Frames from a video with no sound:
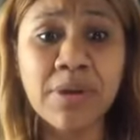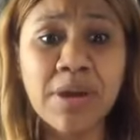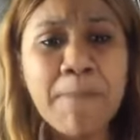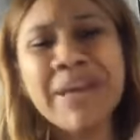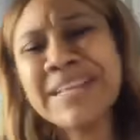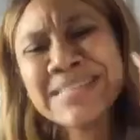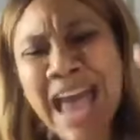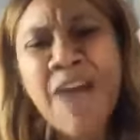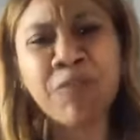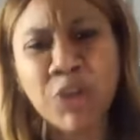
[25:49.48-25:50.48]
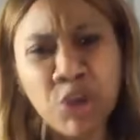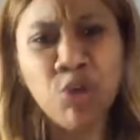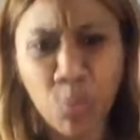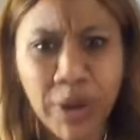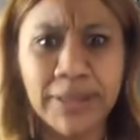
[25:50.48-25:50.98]
But it's time for you to
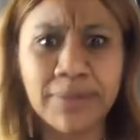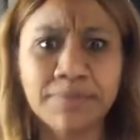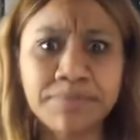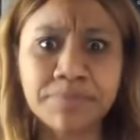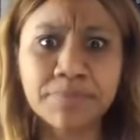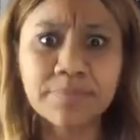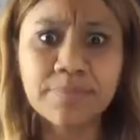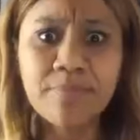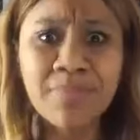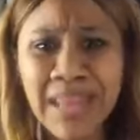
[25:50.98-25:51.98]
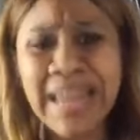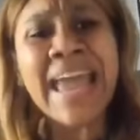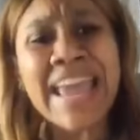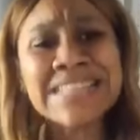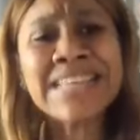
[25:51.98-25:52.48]
win.
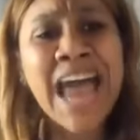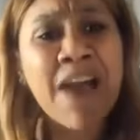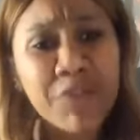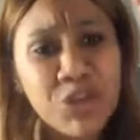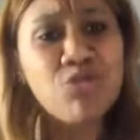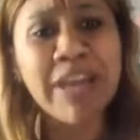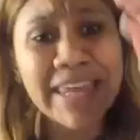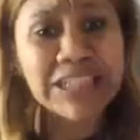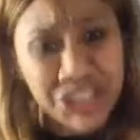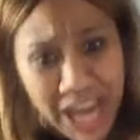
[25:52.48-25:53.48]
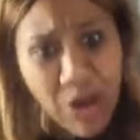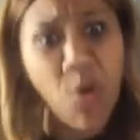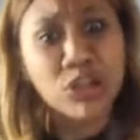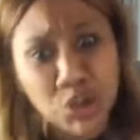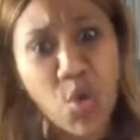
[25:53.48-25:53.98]
It's time for you to get a check
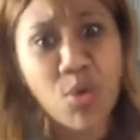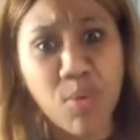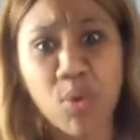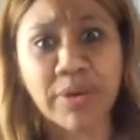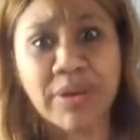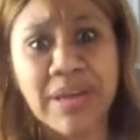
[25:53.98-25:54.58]
on the scoreboard.